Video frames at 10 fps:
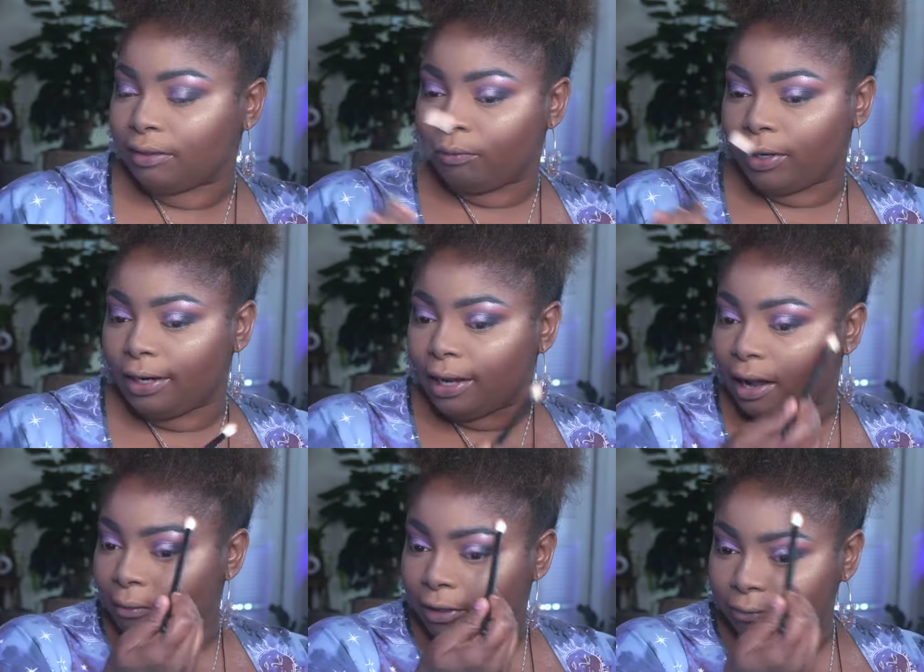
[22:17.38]
The way it
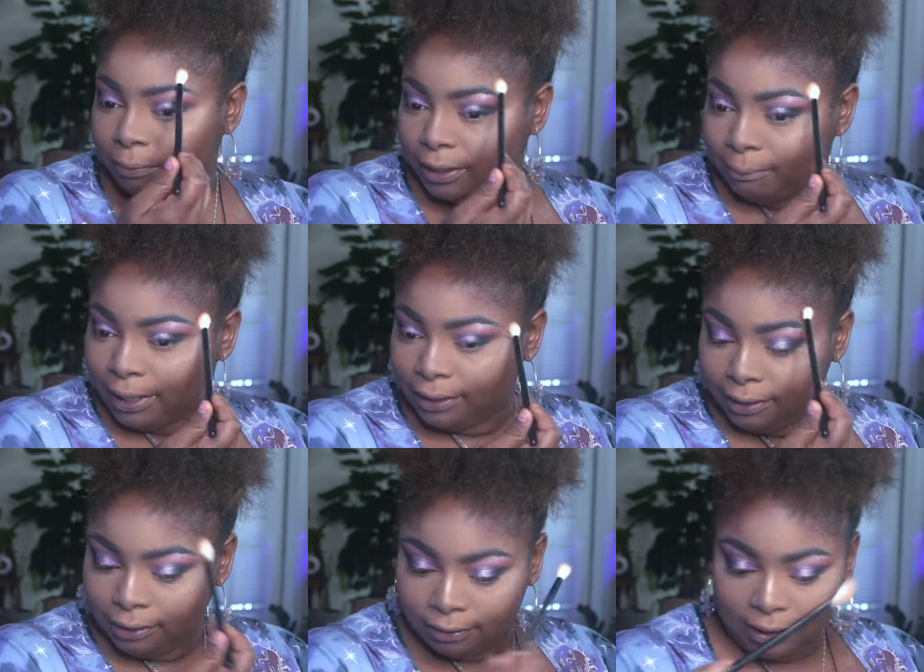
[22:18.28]
always bring my
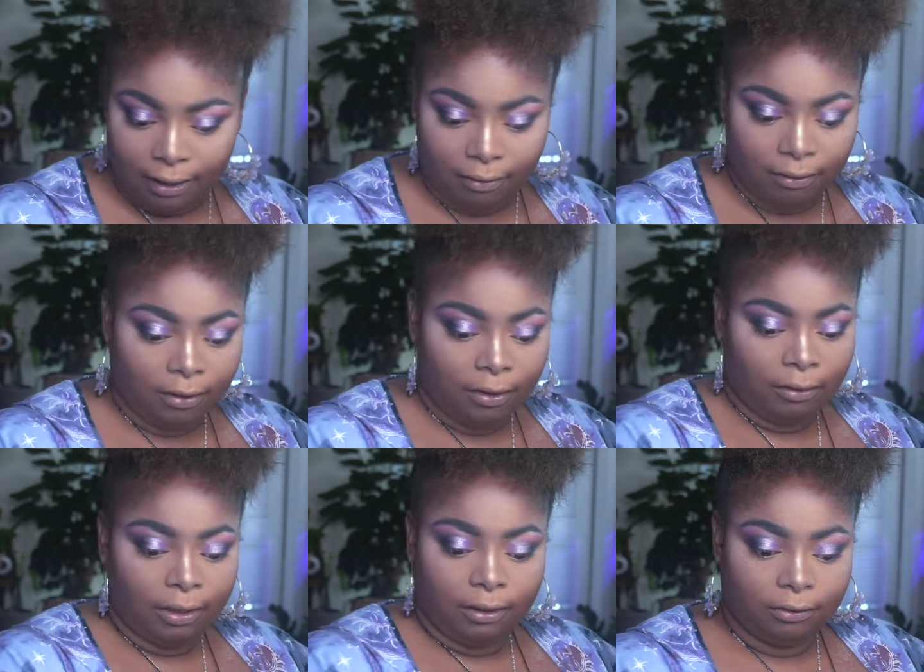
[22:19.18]
looks out.
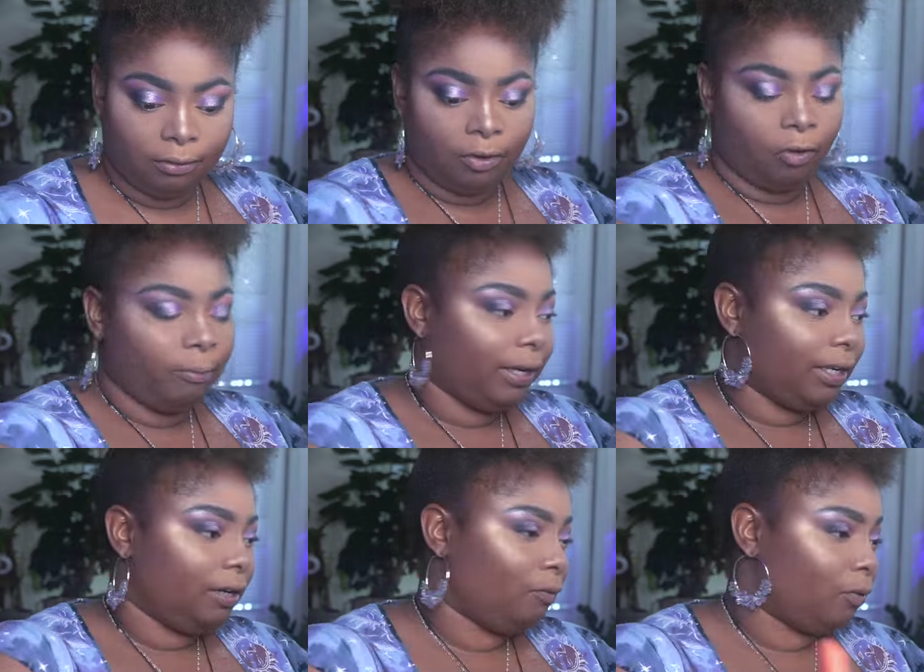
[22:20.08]
I Also go
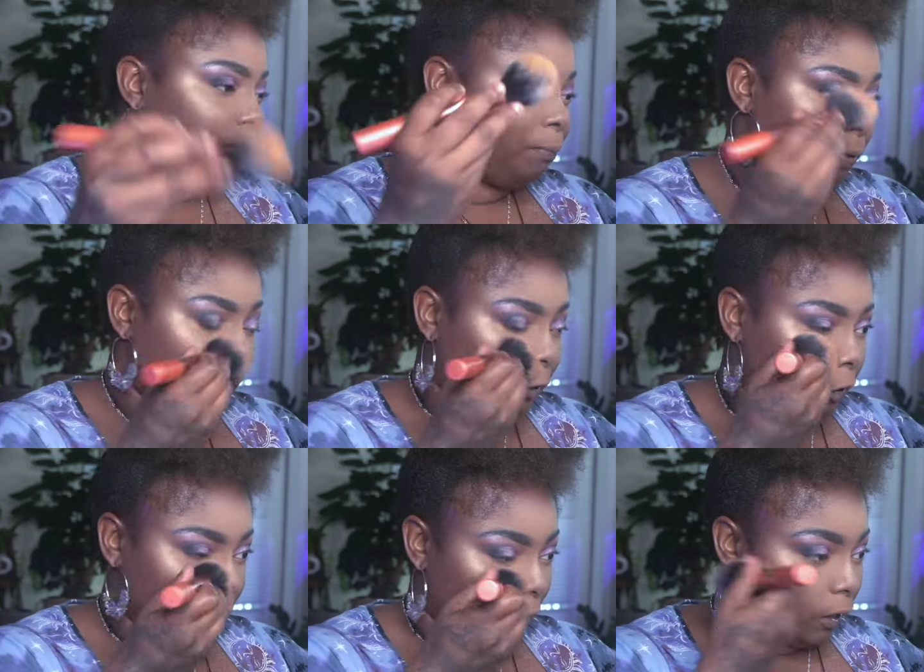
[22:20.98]
back in with a
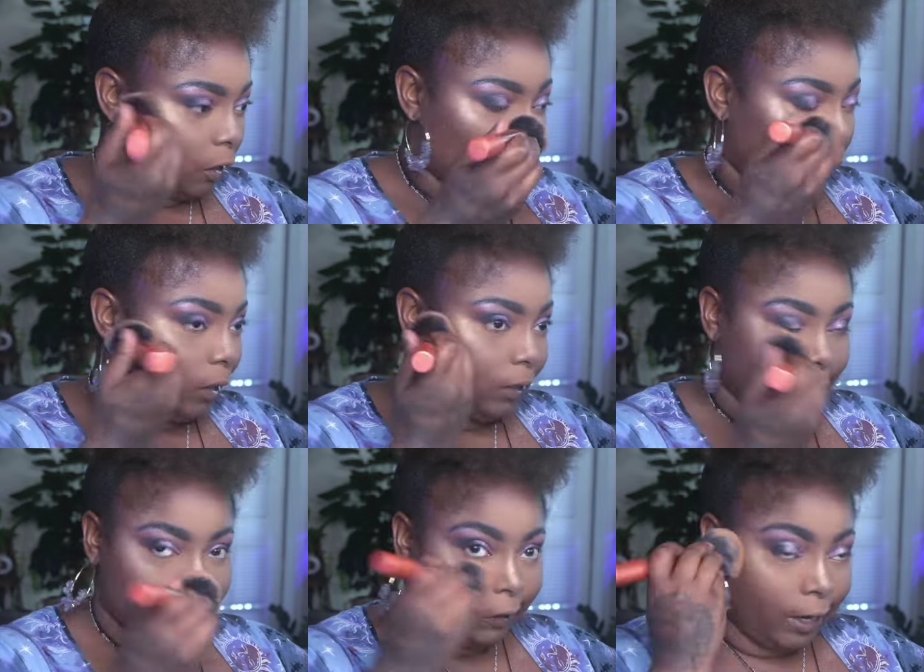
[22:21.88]
brush, kind of go in
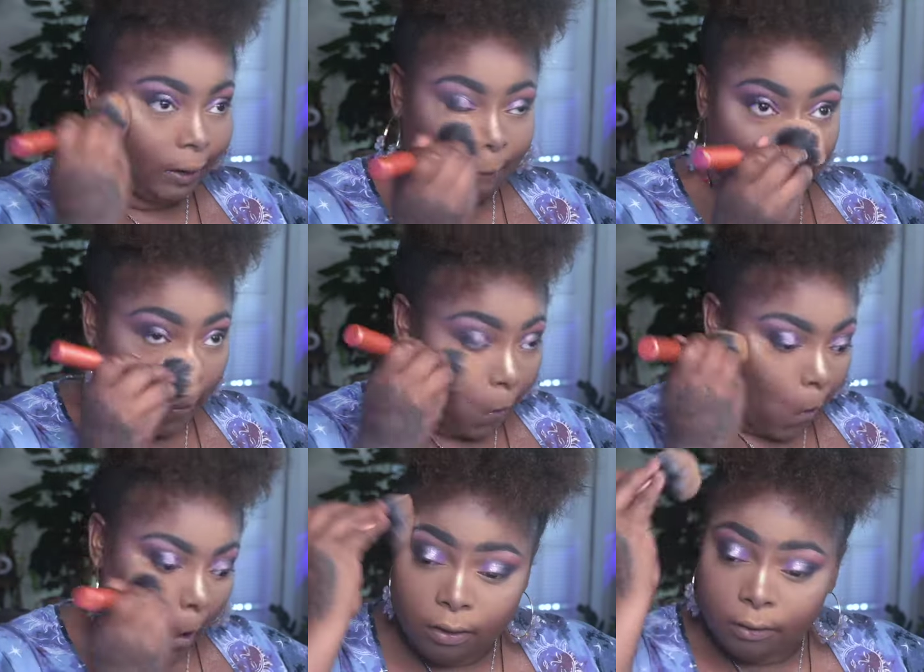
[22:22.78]
and tap.
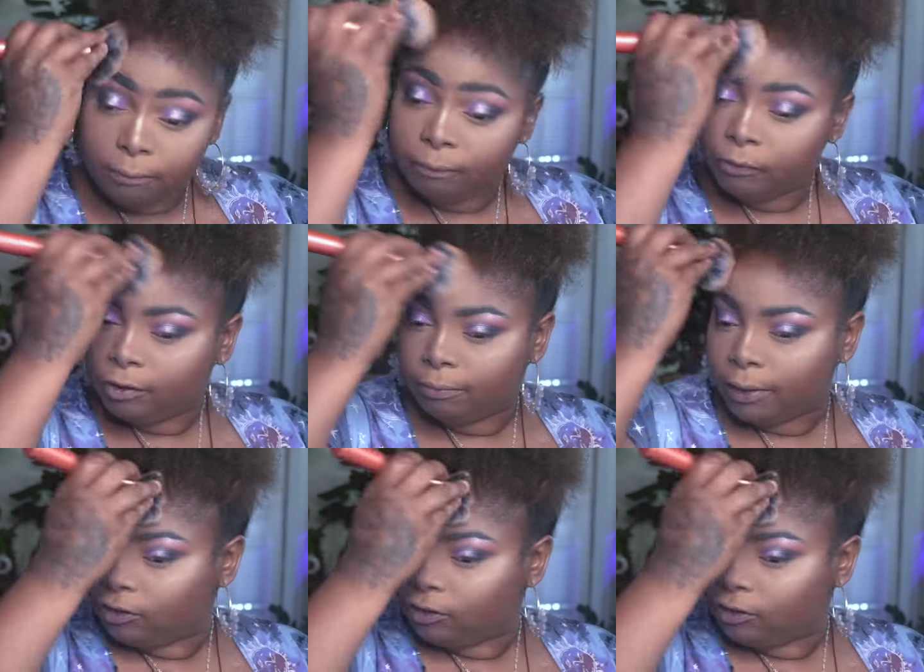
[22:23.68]
Just make